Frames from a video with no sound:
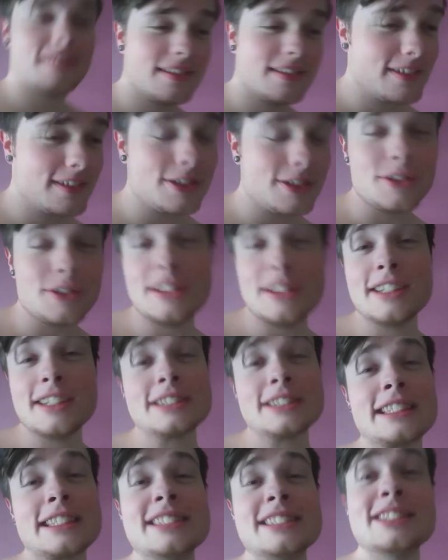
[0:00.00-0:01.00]
dude, there's
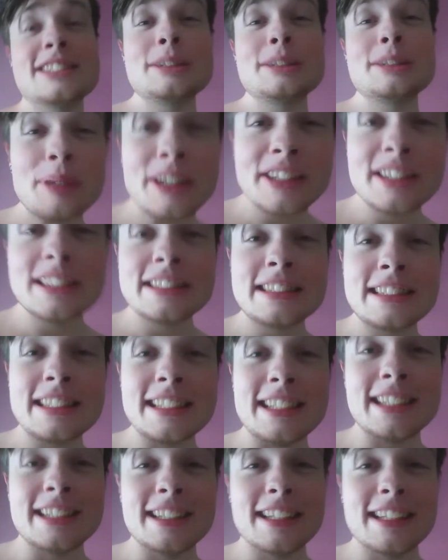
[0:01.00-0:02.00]
a
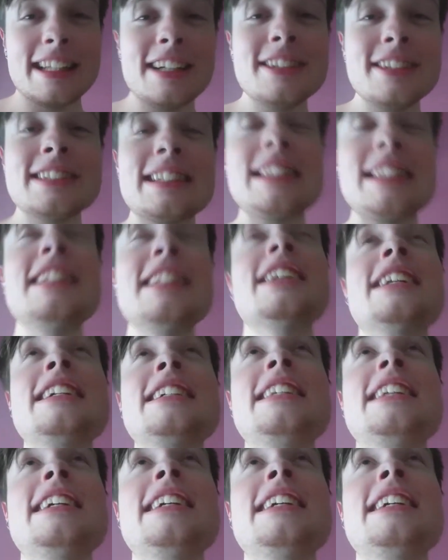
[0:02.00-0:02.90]
conspiracy. There's literally a